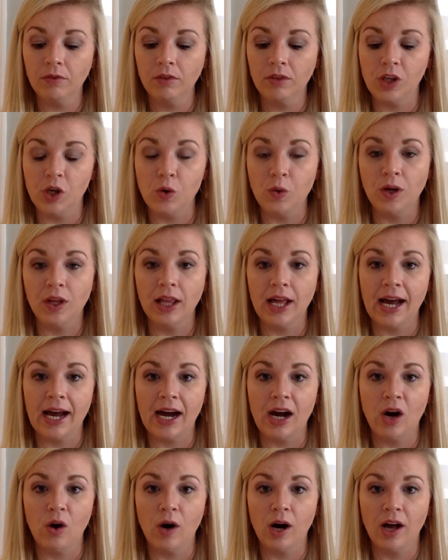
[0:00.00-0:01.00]
you
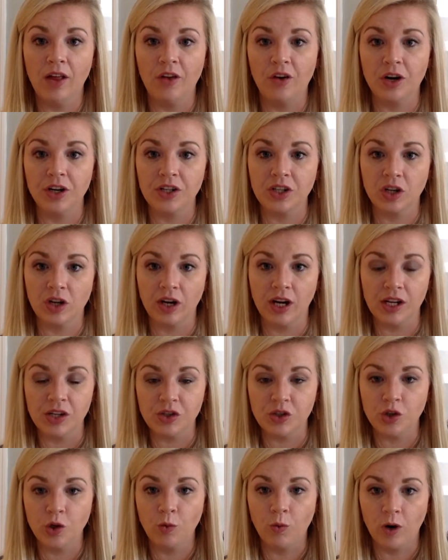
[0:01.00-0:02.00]
allow other
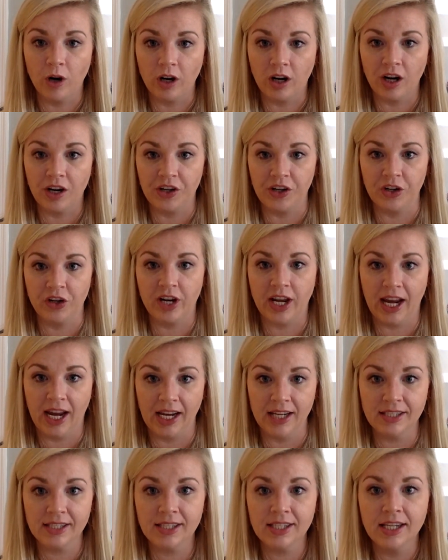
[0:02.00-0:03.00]
attorneys to work on your
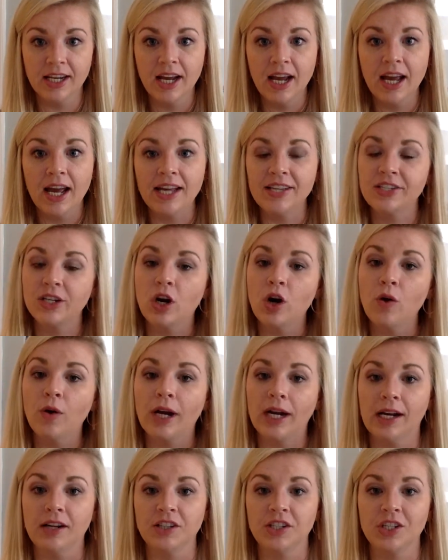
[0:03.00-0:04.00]
case as
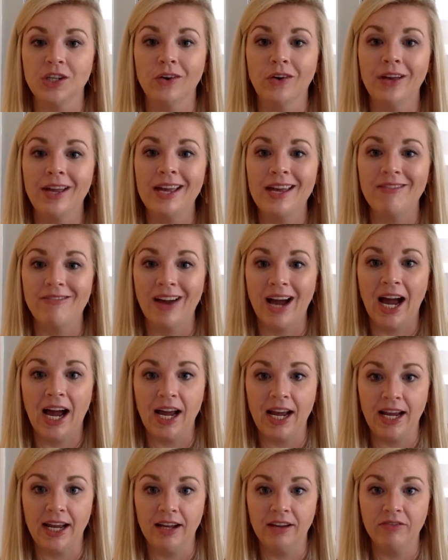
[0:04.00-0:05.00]
co-counsel if
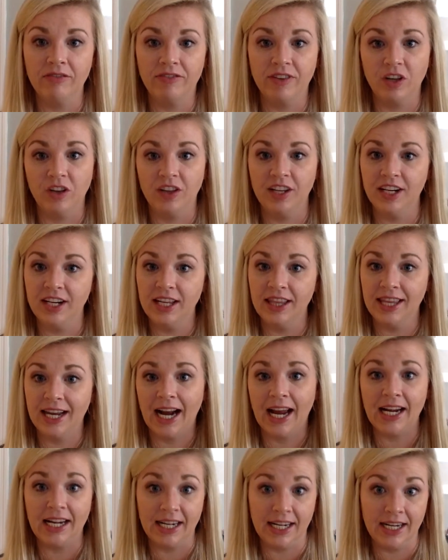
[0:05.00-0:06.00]
I feel that
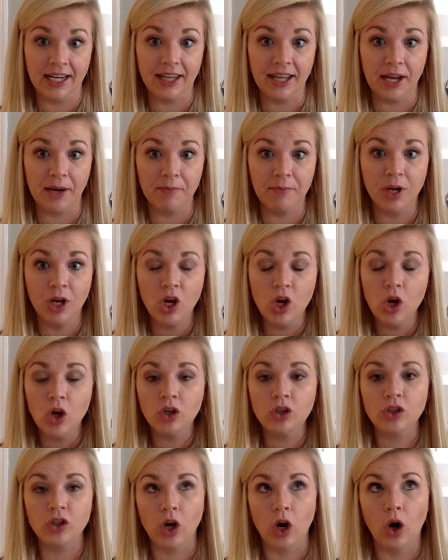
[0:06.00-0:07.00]
I need them.
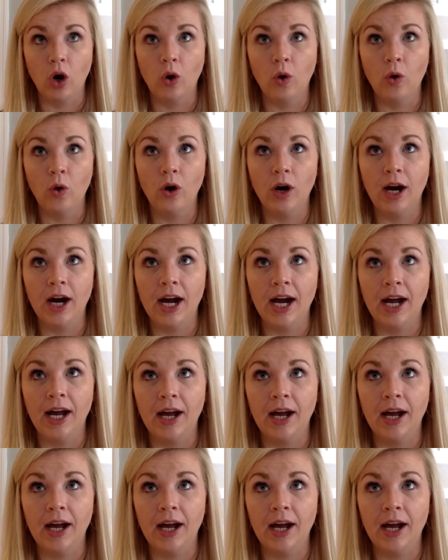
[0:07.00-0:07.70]
So